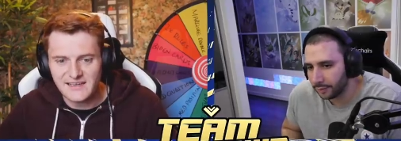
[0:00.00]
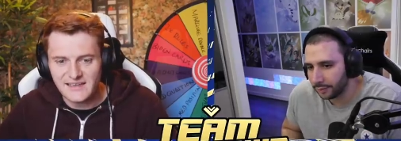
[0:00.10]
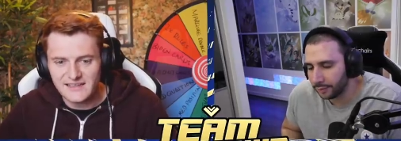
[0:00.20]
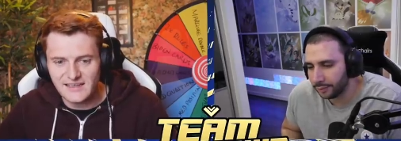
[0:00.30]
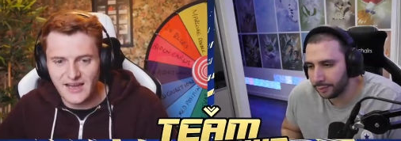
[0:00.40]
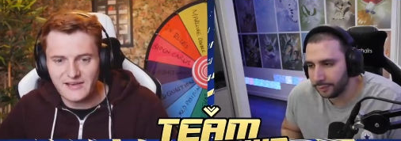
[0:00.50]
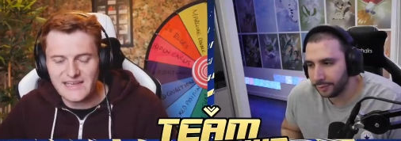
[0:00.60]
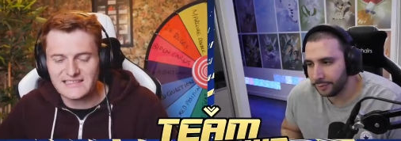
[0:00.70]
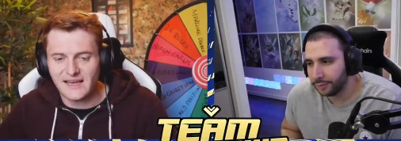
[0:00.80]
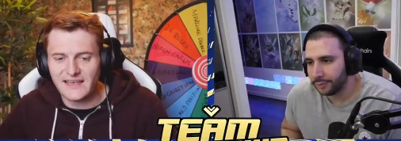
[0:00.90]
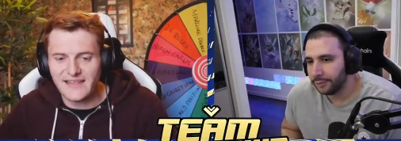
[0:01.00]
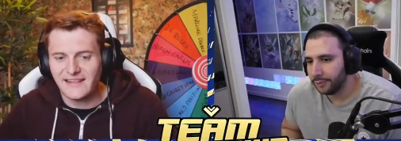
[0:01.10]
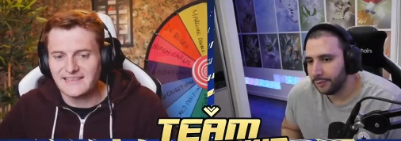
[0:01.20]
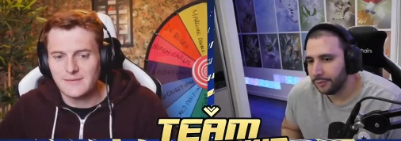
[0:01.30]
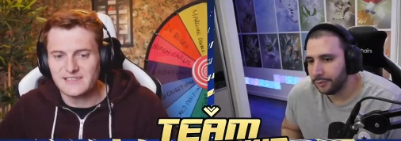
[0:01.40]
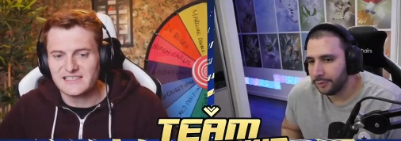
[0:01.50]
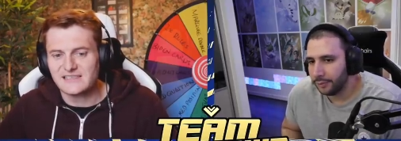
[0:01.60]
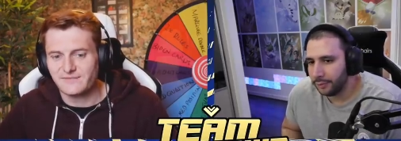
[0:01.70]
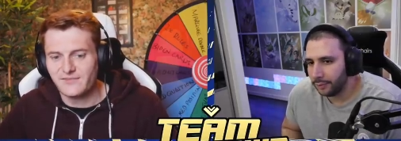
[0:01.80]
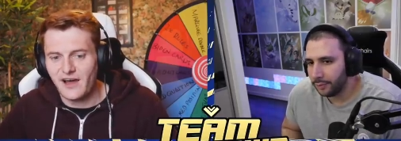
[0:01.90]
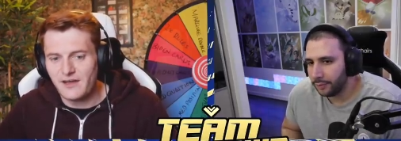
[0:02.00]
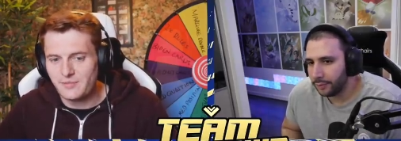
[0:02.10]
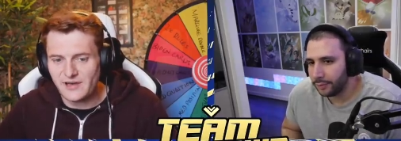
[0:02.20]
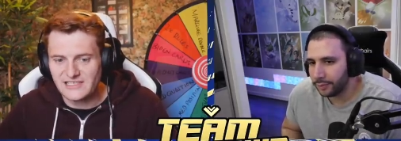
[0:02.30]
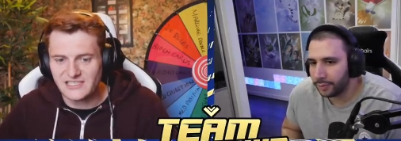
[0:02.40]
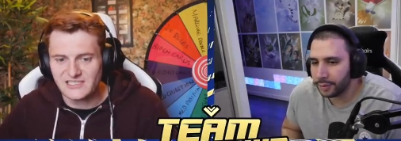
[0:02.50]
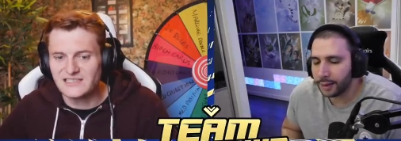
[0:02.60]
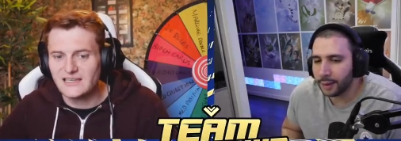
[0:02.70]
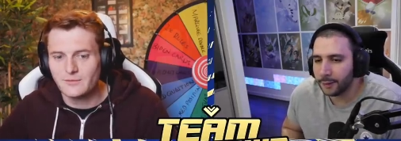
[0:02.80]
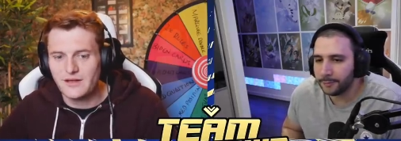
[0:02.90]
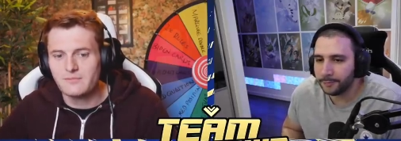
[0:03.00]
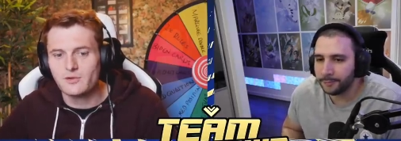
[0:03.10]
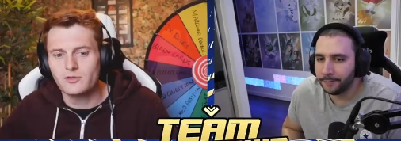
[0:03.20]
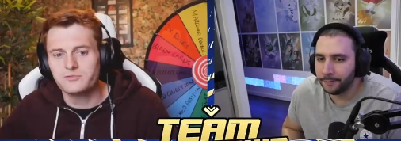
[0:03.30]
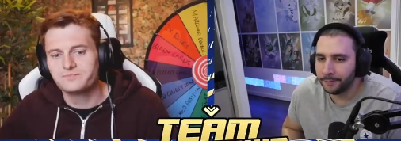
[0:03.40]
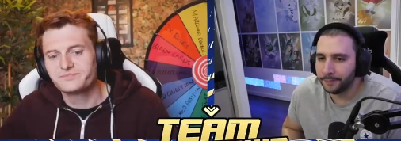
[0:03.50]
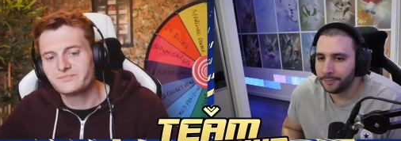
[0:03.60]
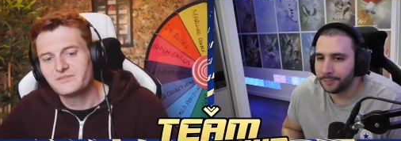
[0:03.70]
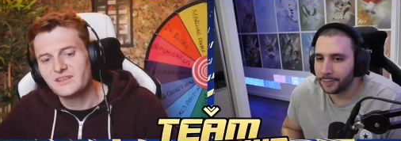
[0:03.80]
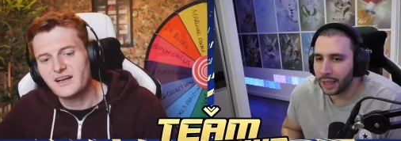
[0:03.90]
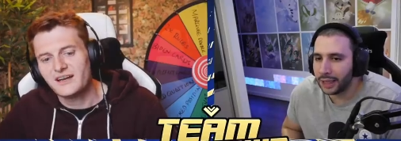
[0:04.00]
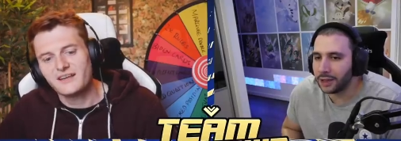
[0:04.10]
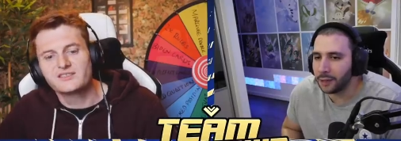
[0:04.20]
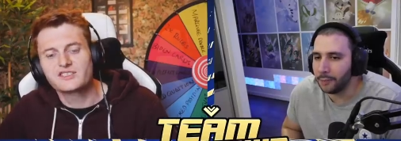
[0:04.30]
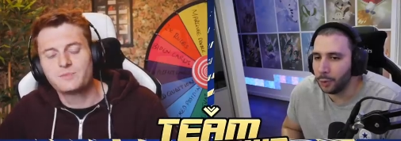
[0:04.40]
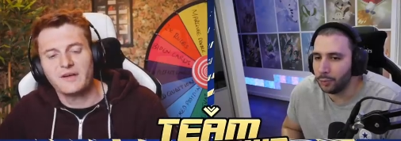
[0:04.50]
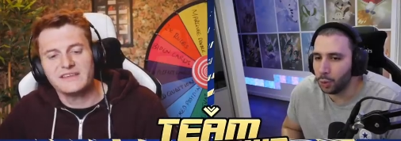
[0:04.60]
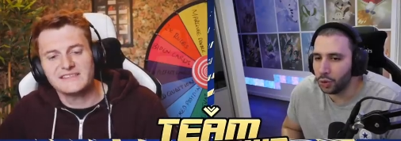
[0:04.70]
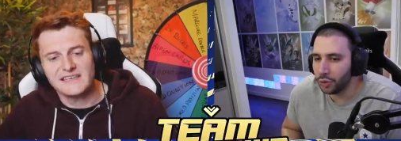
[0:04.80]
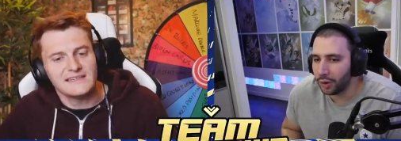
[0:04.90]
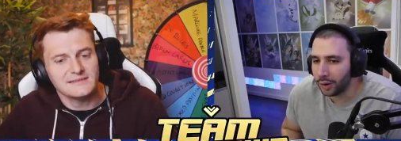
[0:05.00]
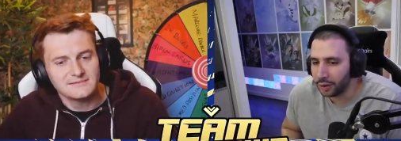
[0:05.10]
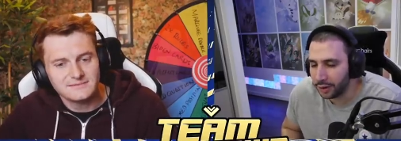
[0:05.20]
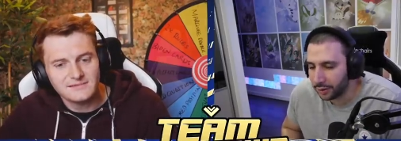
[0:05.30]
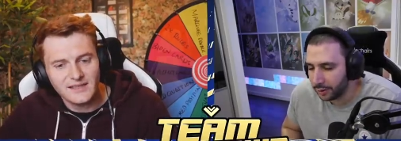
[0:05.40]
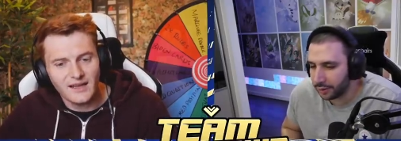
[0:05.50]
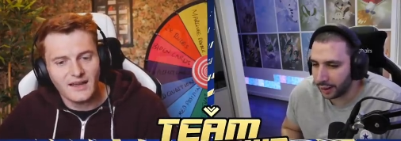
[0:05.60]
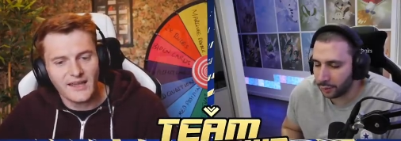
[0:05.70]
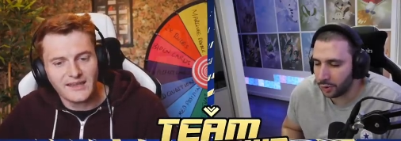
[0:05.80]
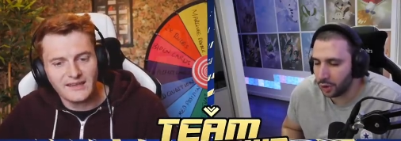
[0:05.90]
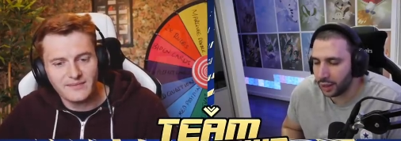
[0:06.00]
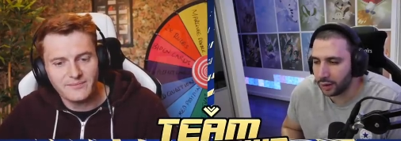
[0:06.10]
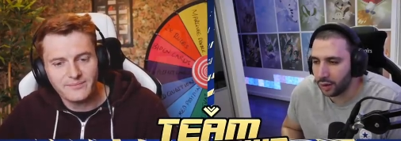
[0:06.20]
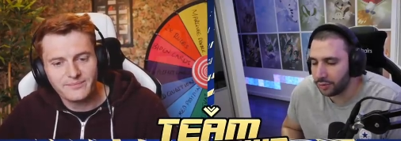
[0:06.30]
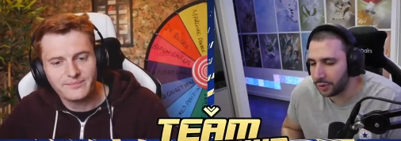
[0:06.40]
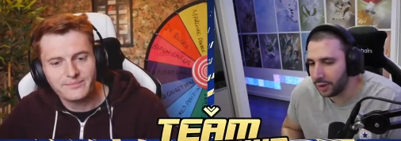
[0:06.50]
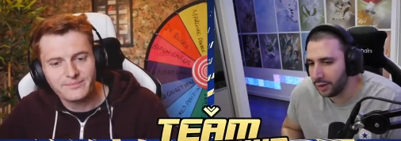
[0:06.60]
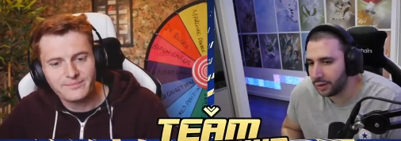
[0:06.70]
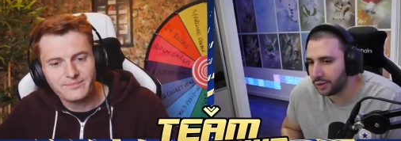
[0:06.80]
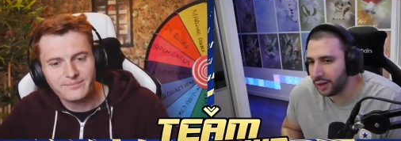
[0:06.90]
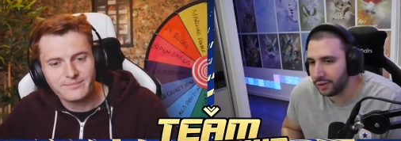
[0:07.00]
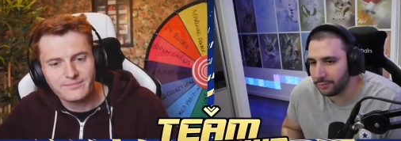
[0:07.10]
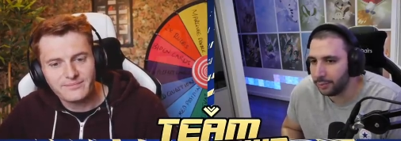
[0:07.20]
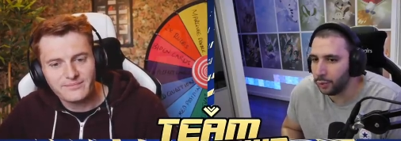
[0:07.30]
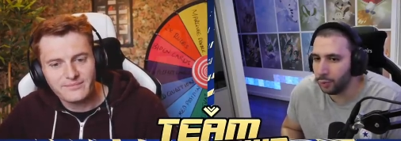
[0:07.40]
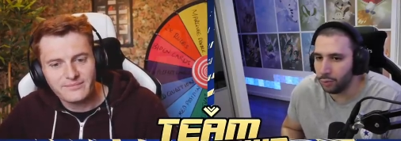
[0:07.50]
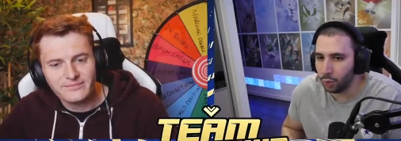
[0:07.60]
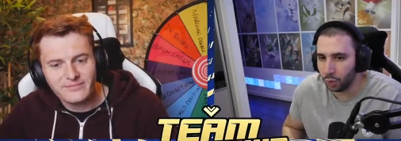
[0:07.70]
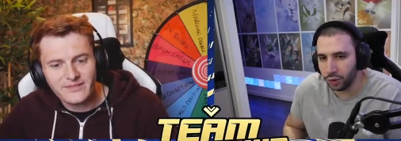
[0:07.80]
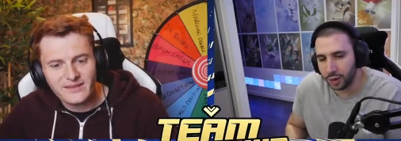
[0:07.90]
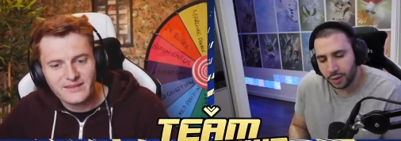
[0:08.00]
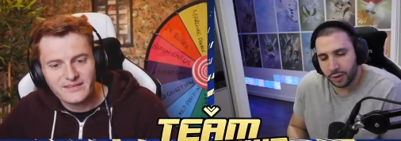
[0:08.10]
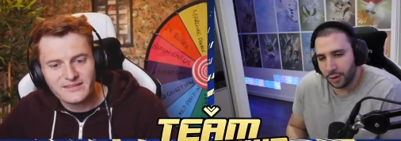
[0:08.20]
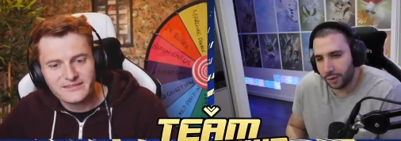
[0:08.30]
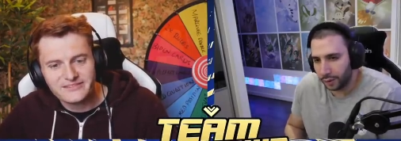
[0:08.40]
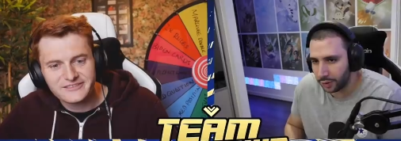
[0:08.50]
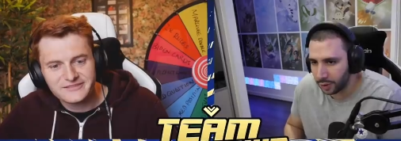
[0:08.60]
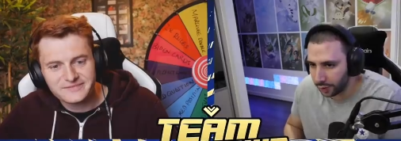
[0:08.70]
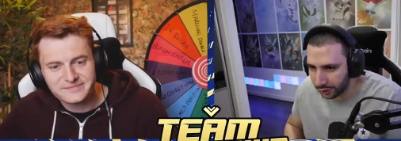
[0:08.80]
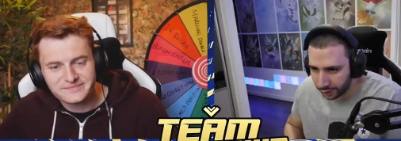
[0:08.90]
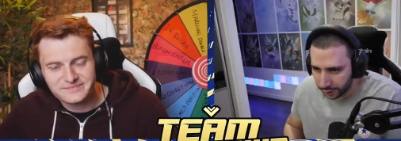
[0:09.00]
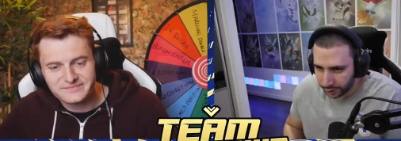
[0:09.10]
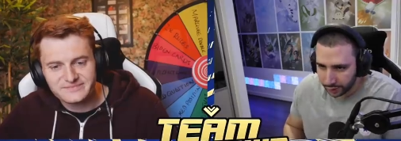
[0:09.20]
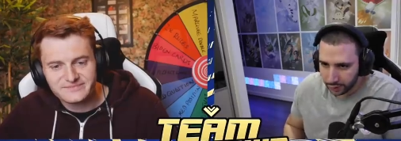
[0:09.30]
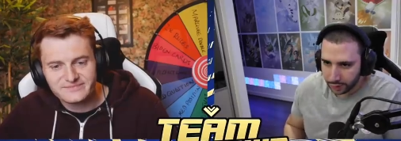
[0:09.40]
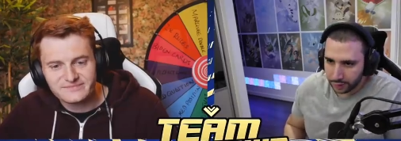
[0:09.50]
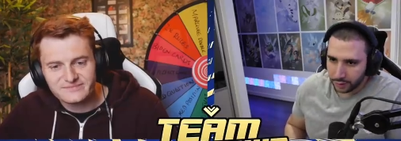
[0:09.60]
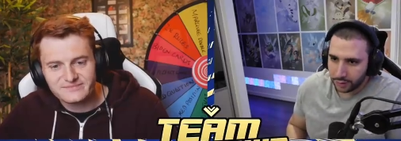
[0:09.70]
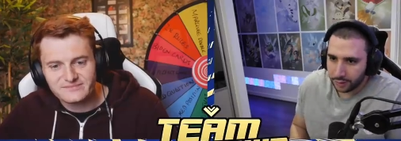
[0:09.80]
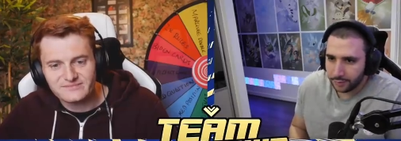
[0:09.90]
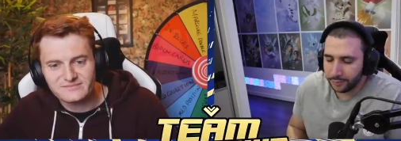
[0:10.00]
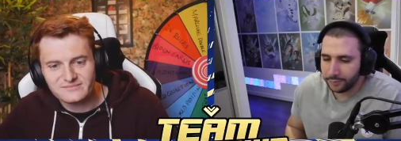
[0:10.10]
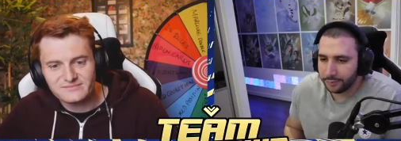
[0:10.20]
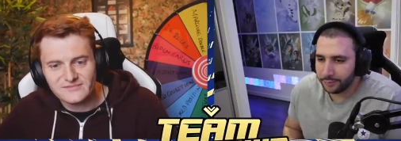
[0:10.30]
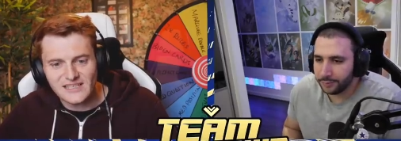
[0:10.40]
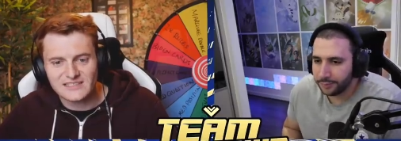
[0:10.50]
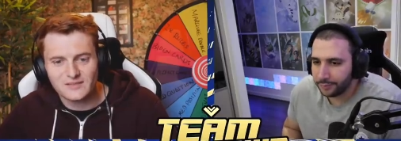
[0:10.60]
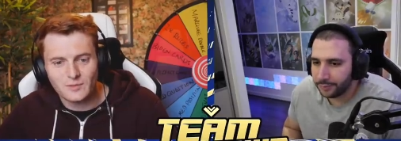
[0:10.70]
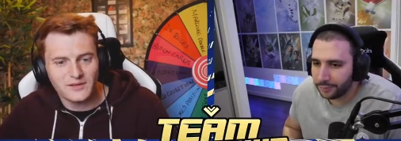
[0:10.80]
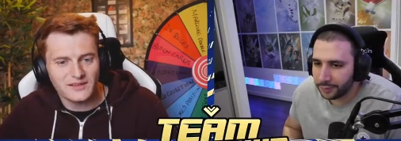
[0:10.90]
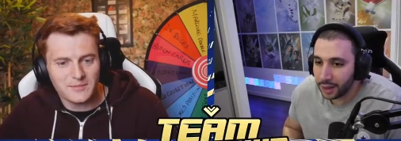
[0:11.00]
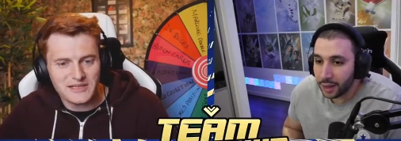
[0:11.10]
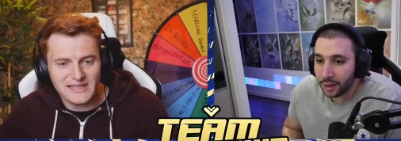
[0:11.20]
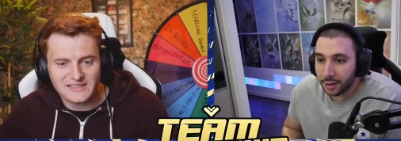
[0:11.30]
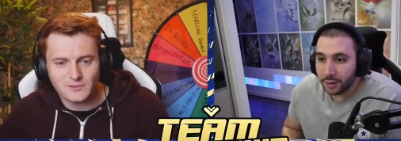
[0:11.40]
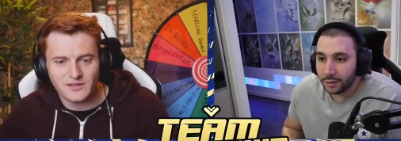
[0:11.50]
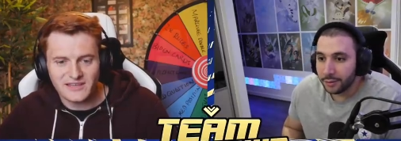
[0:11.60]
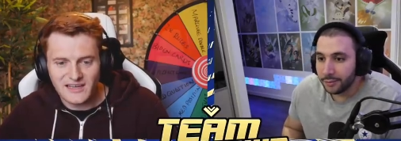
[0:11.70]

Speaker 1: You know, it's like that team of the season vibe, but it's just a little bit more. I know. I like spicy. the blue border around it. I like, like it. When
Speaker 2: you click all three, there's a nice blue
Speaker 1: border around the card. That's the one. I mean, that's the one thing I